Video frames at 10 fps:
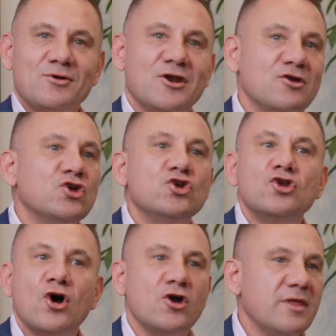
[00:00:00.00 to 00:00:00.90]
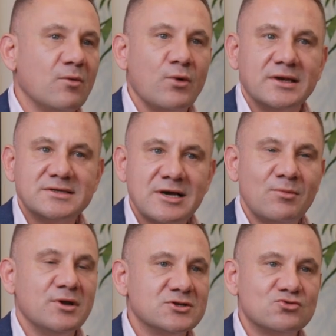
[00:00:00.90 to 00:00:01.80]
You know that when
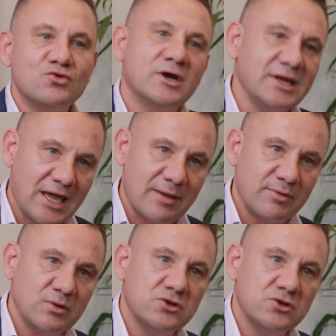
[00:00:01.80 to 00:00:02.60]
someone is really happy